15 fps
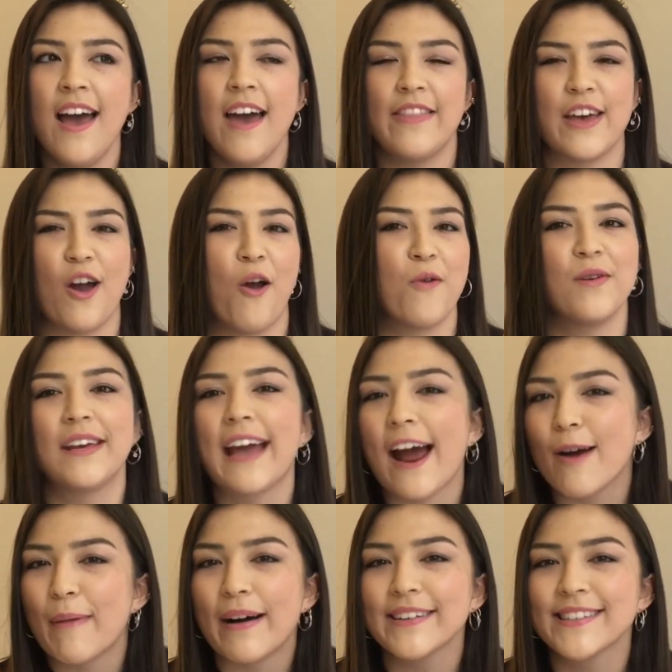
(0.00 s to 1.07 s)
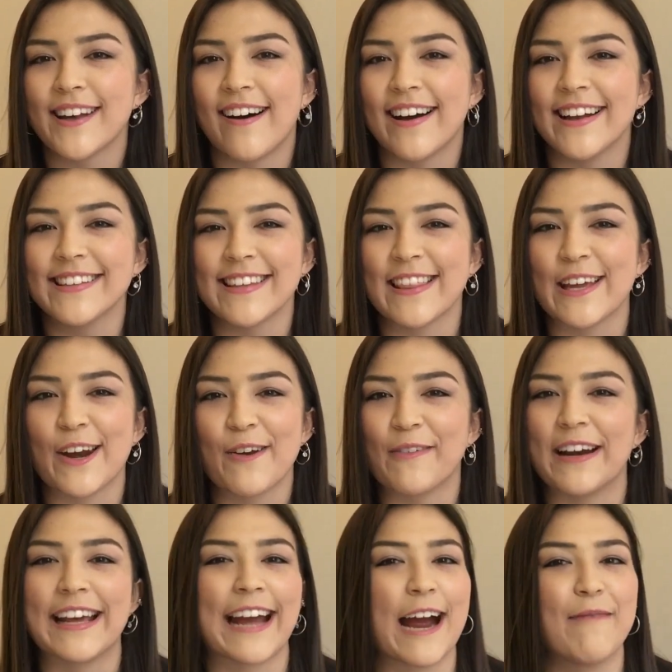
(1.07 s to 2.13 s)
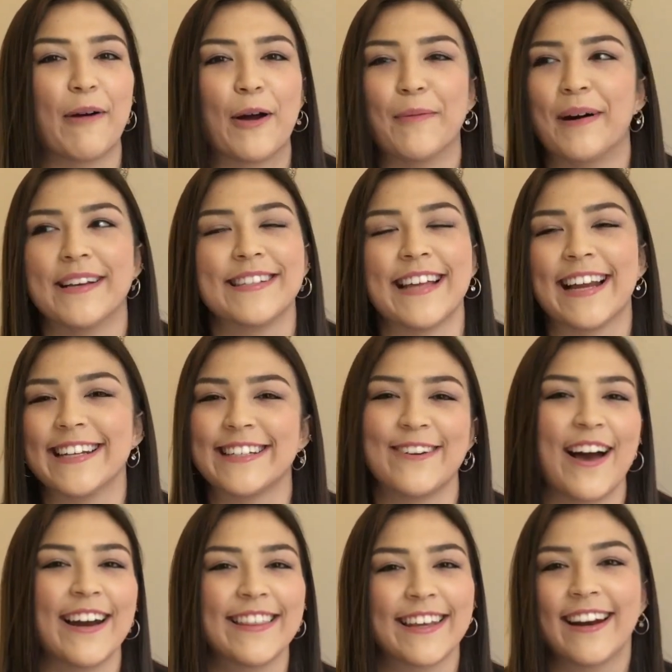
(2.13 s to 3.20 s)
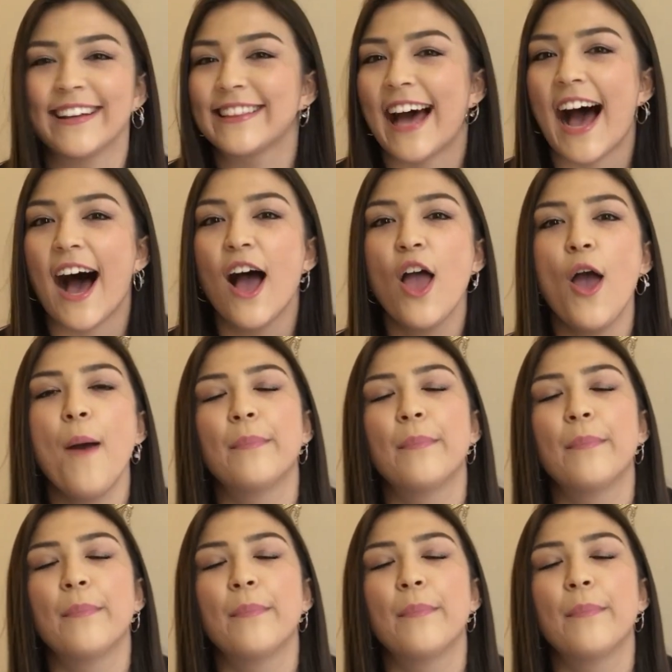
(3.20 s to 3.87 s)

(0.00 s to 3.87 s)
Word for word: they only care about science and they don't really care about your personality or anything like that